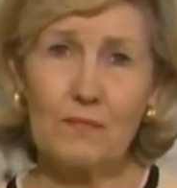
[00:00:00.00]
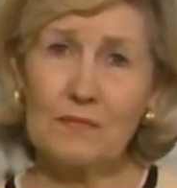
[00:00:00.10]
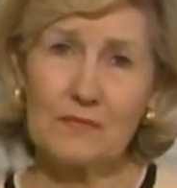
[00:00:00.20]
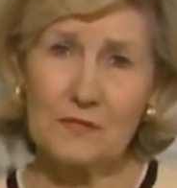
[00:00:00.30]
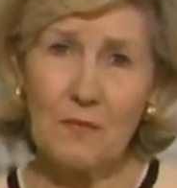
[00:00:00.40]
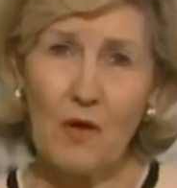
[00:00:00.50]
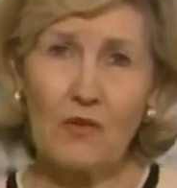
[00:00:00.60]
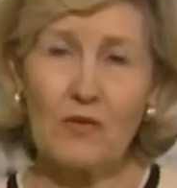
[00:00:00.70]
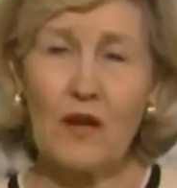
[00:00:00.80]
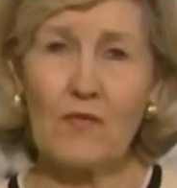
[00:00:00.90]

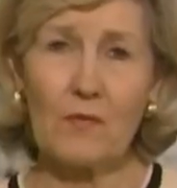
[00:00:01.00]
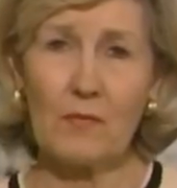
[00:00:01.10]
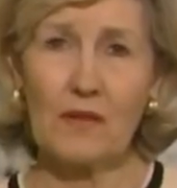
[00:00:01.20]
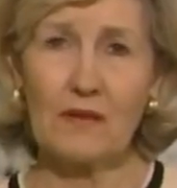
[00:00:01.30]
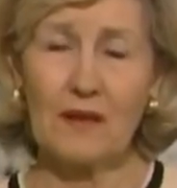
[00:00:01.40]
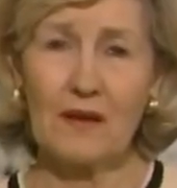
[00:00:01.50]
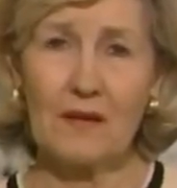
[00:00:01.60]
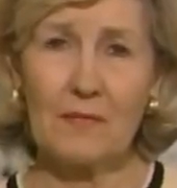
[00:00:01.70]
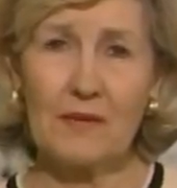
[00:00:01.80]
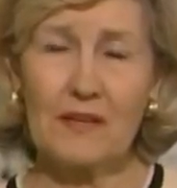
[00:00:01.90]
smaller government
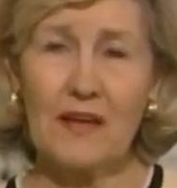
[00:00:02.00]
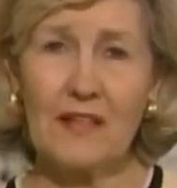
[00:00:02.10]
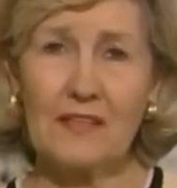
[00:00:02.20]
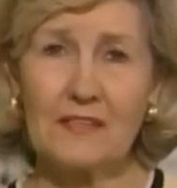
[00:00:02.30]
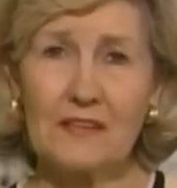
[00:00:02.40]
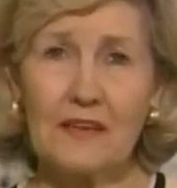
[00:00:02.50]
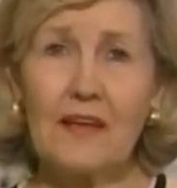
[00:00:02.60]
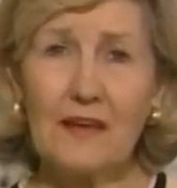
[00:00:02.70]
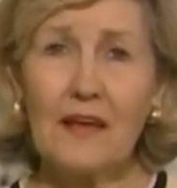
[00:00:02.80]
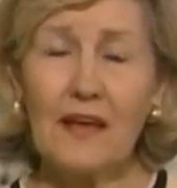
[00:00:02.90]
mentality.
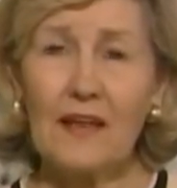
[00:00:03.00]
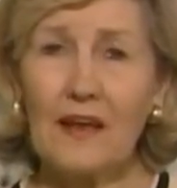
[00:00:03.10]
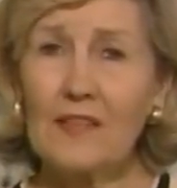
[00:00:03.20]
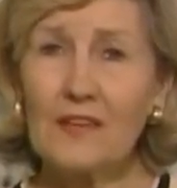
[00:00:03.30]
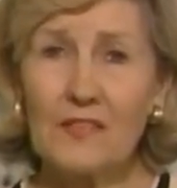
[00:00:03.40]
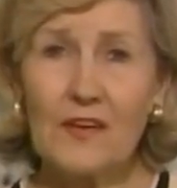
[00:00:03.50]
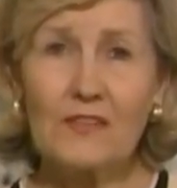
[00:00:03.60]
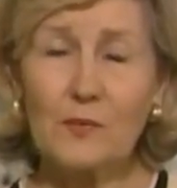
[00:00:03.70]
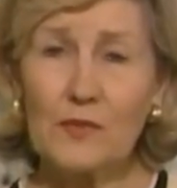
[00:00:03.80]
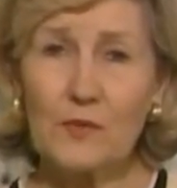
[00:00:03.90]
And I think
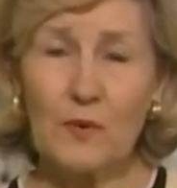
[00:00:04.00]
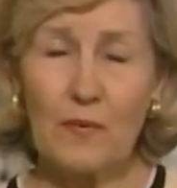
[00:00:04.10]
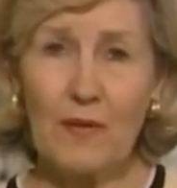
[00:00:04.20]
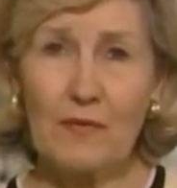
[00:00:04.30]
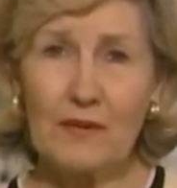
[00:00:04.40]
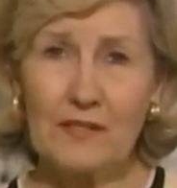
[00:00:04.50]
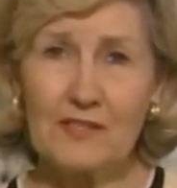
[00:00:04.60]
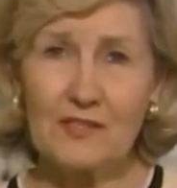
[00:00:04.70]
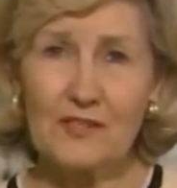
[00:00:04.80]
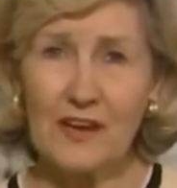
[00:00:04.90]
that's what the
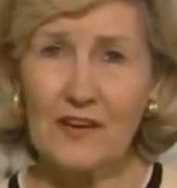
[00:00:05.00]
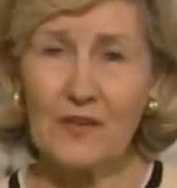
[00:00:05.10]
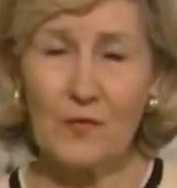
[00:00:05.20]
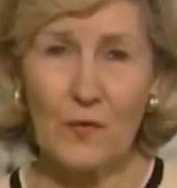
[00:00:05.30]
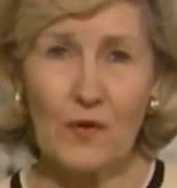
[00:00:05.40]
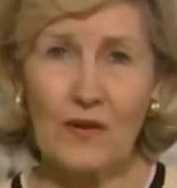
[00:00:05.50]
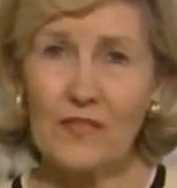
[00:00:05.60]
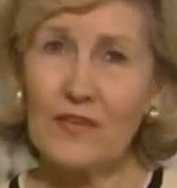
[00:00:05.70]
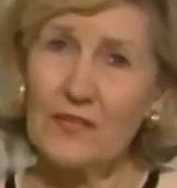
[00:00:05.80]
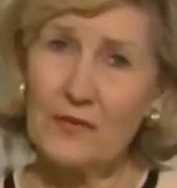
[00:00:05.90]
Republicans are standing for, and I
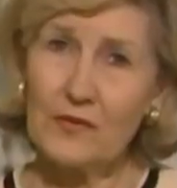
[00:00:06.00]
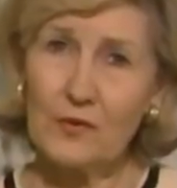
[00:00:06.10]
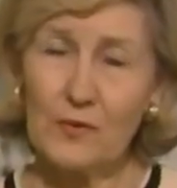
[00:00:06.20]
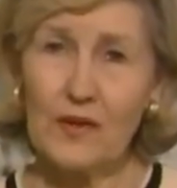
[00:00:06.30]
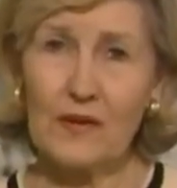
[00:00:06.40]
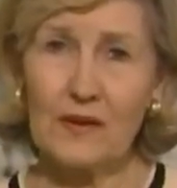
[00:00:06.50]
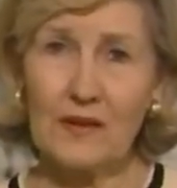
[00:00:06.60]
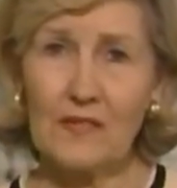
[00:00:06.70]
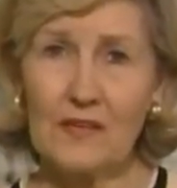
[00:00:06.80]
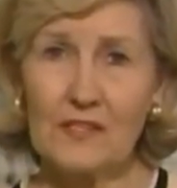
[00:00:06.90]
think they're doing it
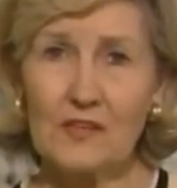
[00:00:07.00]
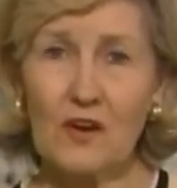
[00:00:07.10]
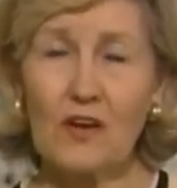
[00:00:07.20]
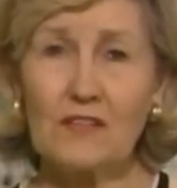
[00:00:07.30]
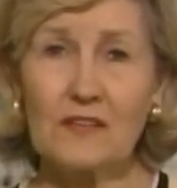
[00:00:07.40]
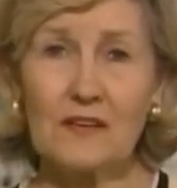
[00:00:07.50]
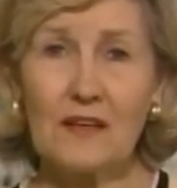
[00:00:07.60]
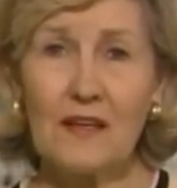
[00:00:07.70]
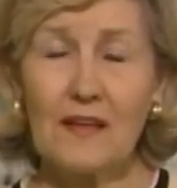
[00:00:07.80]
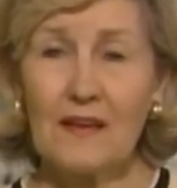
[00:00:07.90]
in these talks. And
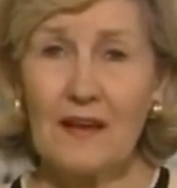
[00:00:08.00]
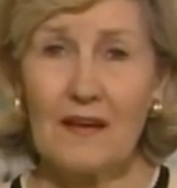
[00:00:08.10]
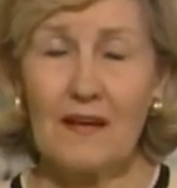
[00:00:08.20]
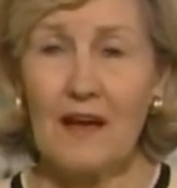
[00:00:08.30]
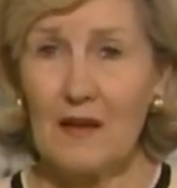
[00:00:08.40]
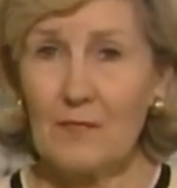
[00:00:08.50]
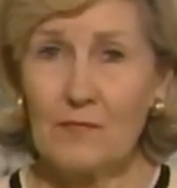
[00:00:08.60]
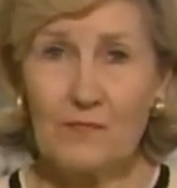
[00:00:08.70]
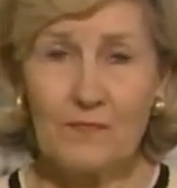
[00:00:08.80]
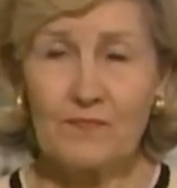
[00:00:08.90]

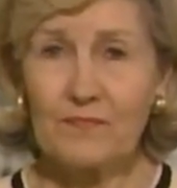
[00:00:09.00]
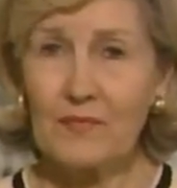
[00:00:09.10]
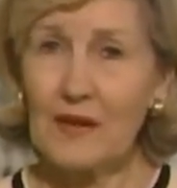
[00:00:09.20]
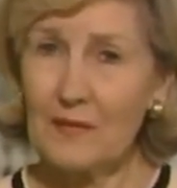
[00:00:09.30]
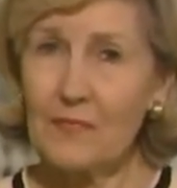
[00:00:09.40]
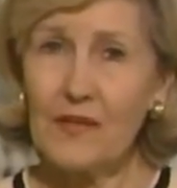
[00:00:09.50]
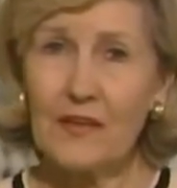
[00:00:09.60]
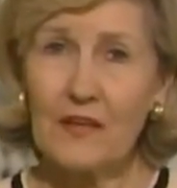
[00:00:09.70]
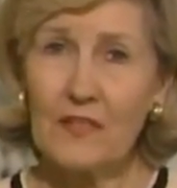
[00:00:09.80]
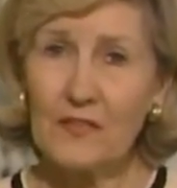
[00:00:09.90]
I'm
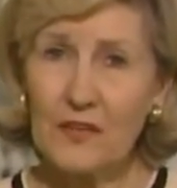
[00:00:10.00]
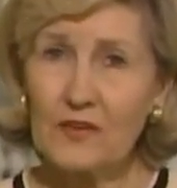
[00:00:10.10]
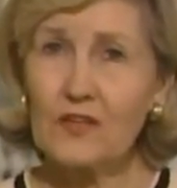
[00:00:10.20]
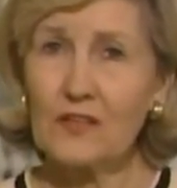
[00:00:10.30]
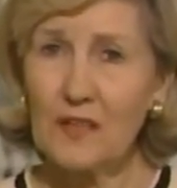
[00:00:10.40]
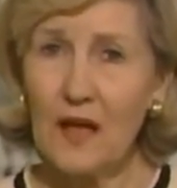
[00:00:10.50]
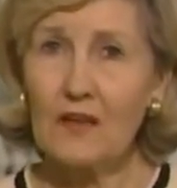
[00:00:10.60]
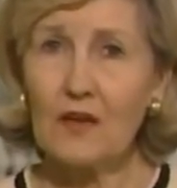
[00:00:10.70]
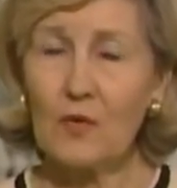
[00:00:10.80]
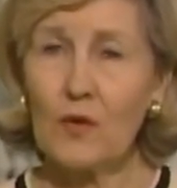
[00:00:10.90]
thinking that there's a
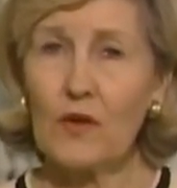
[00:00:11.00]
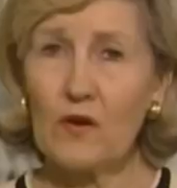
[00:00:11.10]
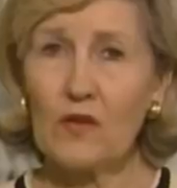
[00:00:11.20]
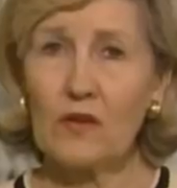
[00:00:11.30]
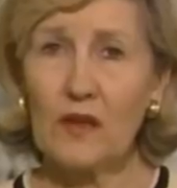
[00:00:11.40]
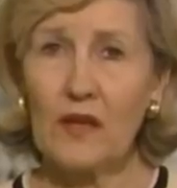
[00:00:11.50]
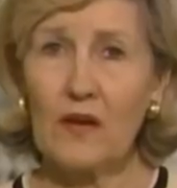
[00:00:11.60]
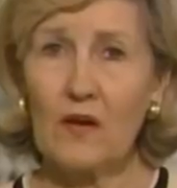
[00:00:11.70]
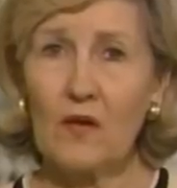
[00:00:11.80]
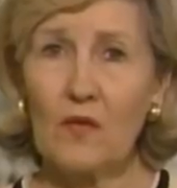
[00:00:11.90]
lot going on
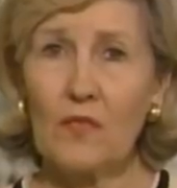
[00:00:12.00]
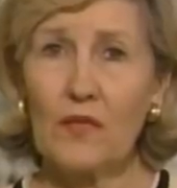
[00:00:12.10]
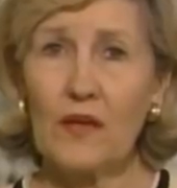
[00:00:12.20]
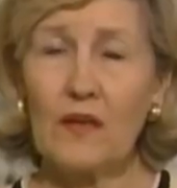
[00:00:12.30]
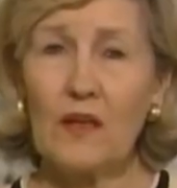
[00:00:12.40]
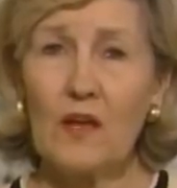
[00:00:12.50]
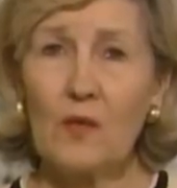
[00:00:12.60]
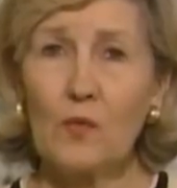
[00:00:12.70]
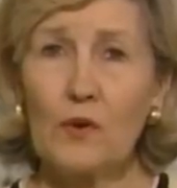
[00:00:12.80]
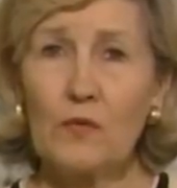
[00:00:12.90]
now that
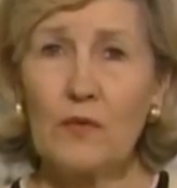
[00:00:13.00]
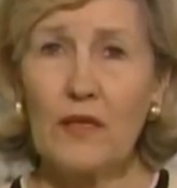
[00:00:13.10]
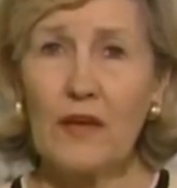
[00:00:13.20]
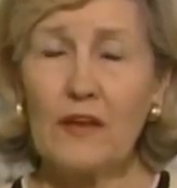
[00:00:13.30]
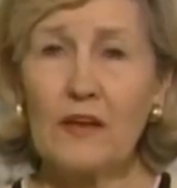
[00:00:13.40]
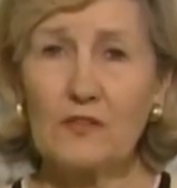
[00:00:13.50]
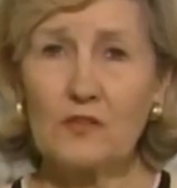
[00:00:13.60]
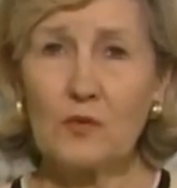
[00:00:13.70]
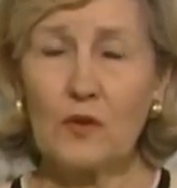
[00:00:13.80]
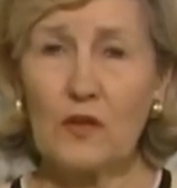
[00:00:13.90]
would get us
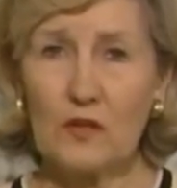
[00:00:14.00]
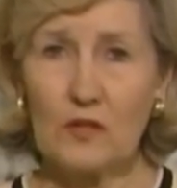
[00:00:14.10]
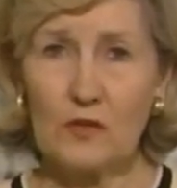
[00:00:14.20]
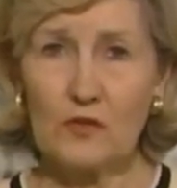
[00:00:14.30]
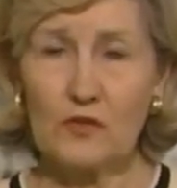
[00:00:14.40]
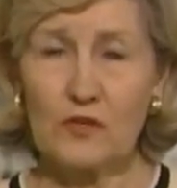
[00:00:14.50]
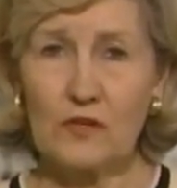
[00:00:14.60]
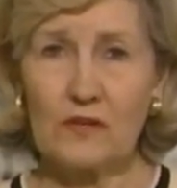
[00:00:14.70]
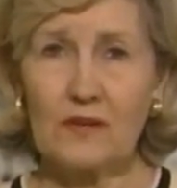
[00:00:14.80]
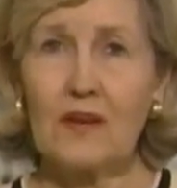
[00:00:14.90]
to a
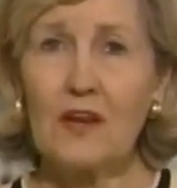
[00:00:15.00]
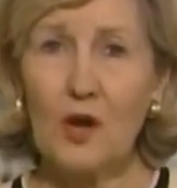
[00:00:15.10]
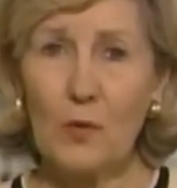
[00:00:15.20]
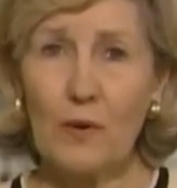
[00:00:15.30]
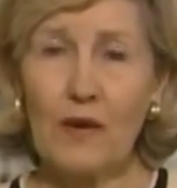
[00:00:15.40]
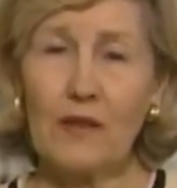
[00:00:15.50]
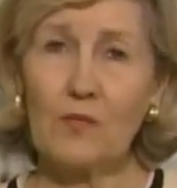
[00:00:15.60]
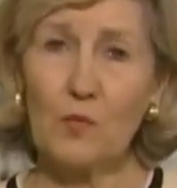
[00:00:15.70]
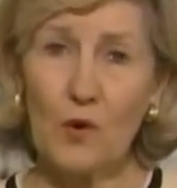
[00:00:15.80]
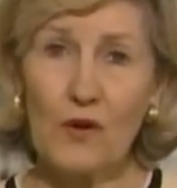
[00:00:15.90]
conclusion. Nobody
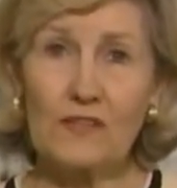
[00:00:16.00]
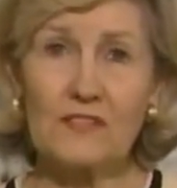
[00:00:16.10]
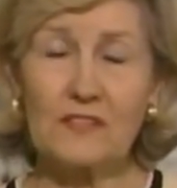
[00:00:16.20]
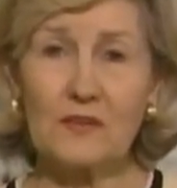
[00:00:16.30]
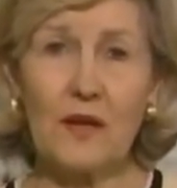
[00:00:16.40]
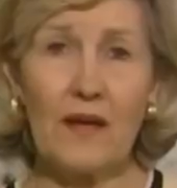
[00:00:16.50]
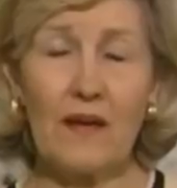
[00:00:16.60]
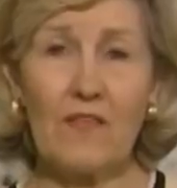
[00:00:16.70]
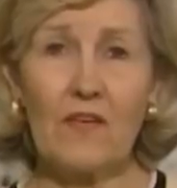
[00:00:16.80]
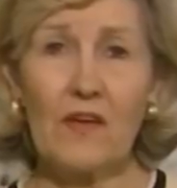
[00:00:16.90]
wants to have